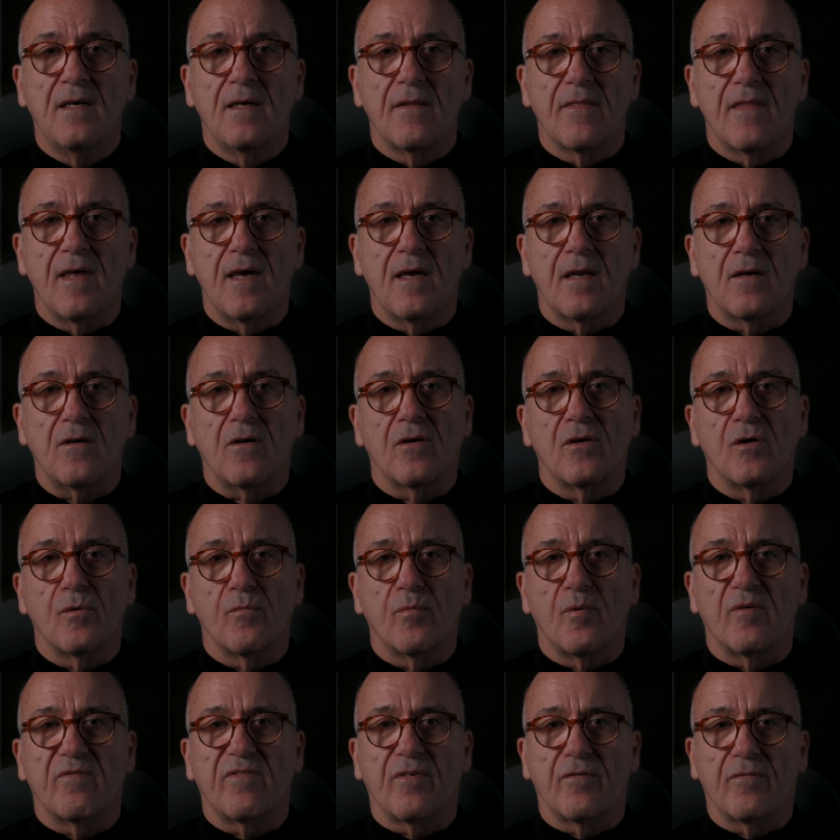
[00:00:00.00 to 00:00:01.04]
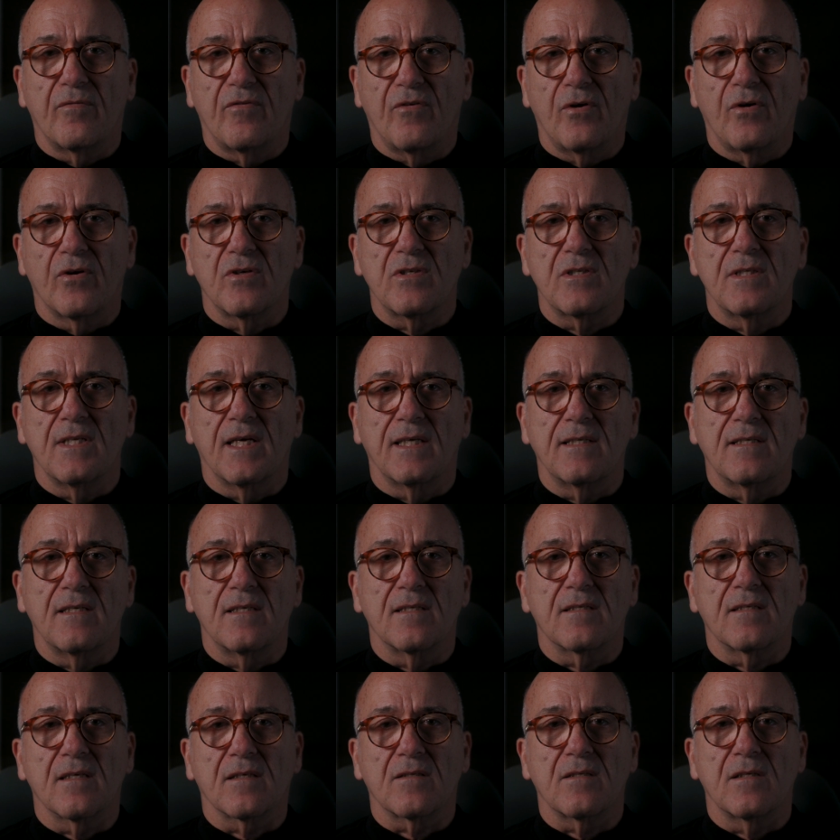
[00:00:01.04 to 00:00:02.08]
Then, on November 1st,
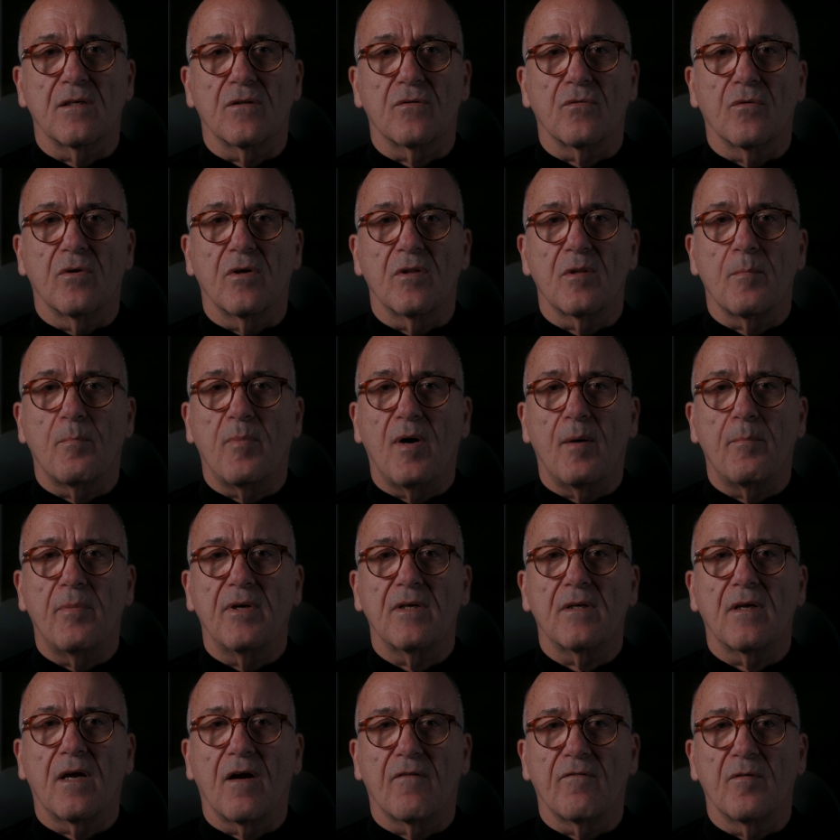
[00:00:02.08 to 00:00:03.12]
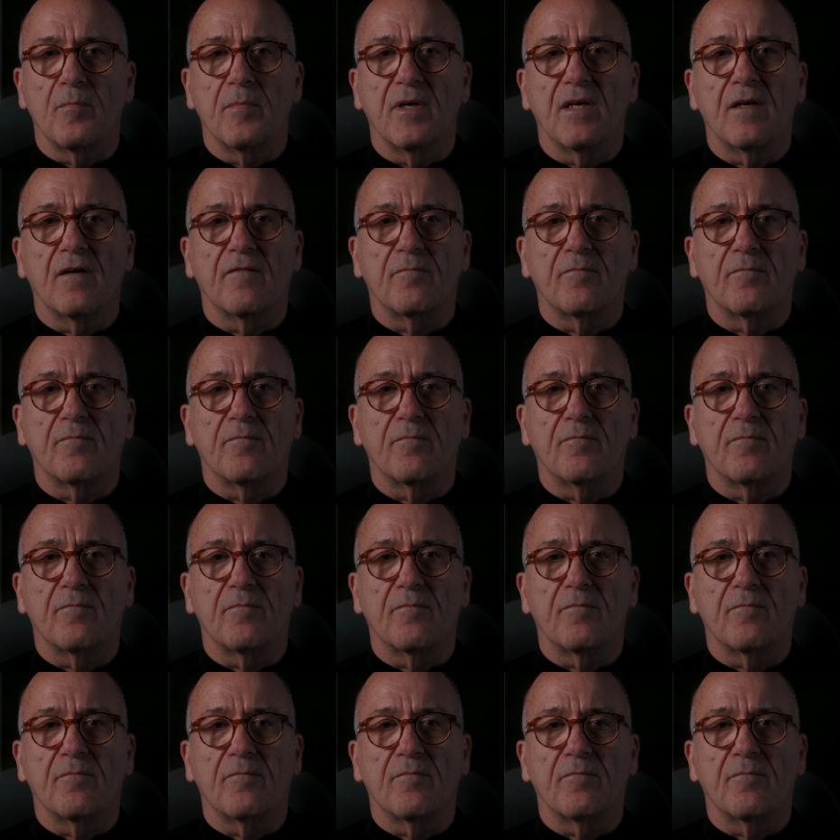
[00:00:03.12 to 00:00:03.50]
1963, the puppet government of